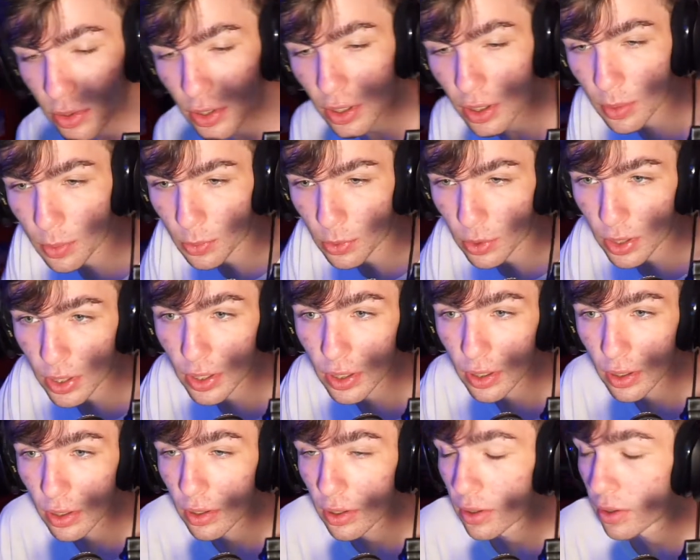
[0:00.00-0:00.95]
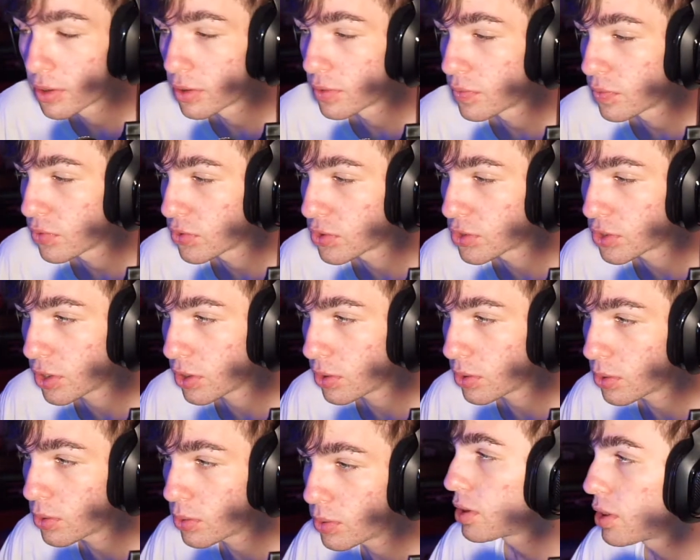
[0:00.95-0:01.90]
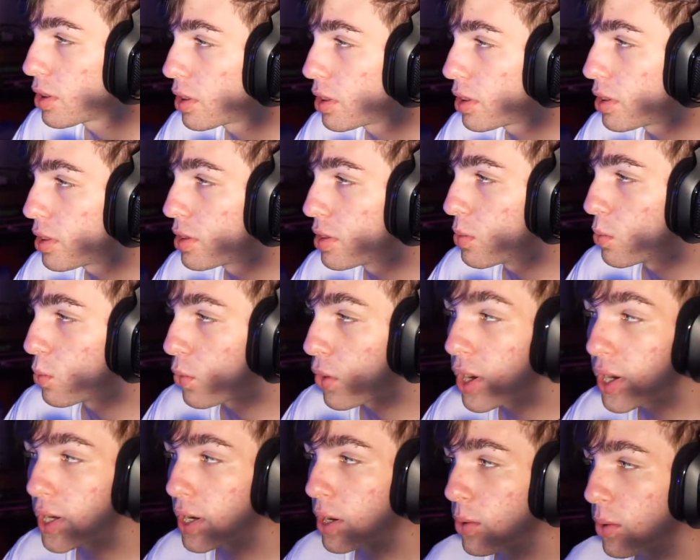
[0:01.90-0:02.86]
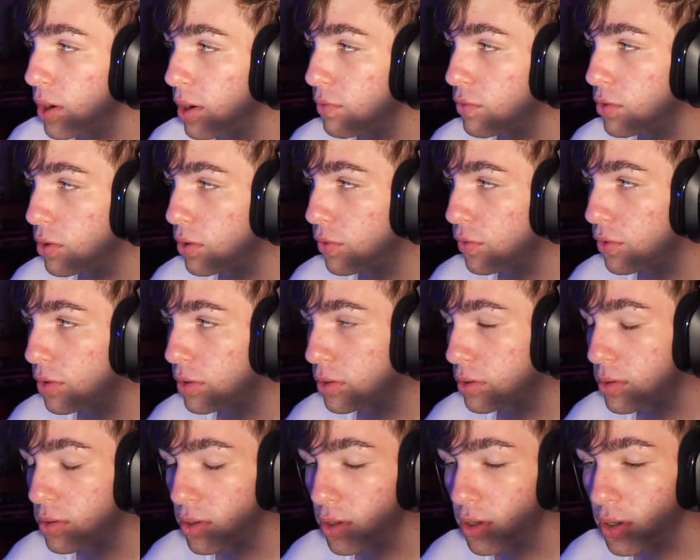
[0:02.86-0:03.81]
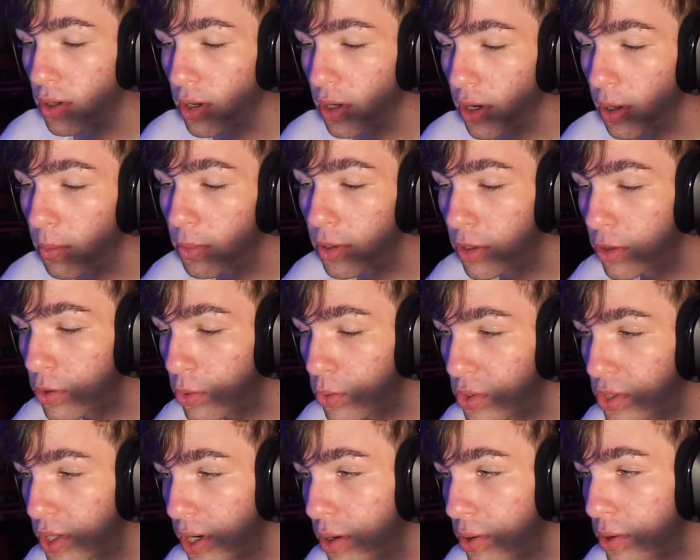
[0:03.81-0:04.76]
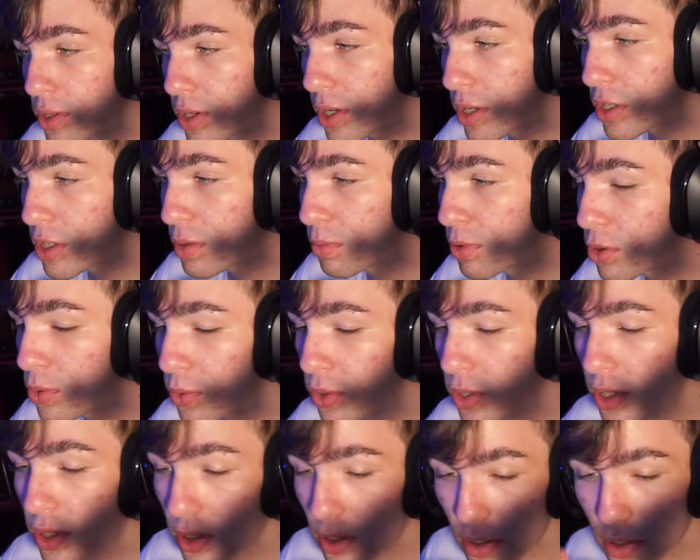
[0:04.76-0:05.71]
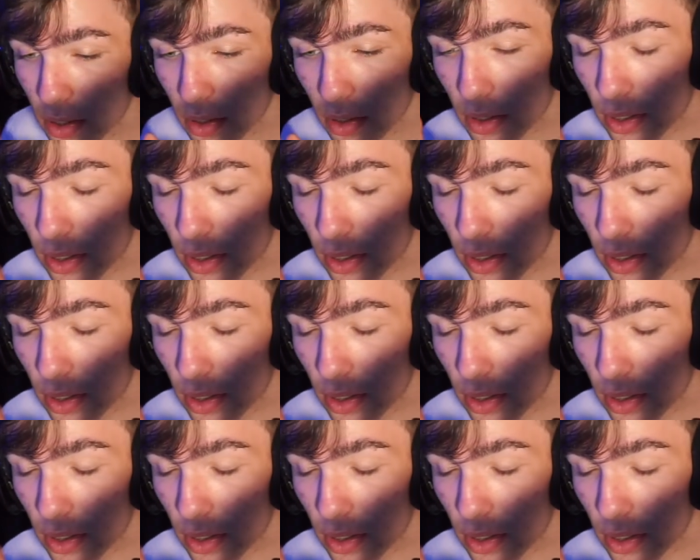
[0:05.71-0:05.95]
upgrade. So right now I have no filters on and I'm going to do a sound test between the